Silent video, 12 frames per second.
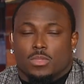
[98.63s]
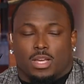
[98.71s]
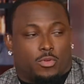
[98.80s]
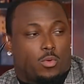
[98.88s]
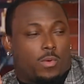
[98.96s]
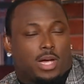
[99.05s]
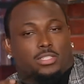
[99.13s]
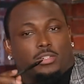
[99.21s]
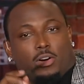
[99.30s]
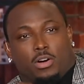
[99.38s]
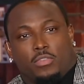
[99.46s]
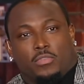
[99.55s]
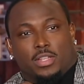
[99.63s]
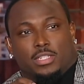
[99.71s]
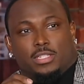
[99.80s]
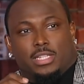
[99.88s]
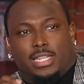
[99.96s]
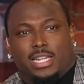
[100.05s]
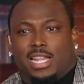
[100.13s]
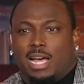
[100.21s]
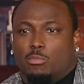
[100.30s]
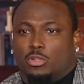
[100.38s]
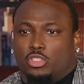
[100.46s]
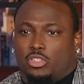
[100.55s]
If you watch their offense, they did a
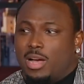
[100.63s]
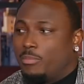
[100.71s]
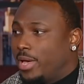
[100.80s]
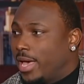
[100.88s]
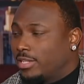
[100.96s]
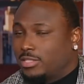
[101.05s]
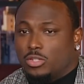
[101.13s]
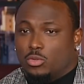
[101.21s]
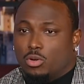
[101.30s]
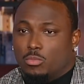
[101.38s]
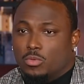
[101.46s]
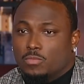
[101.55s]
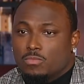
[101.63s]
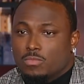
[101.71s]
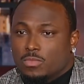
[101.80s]
lot more dropbacks than normal.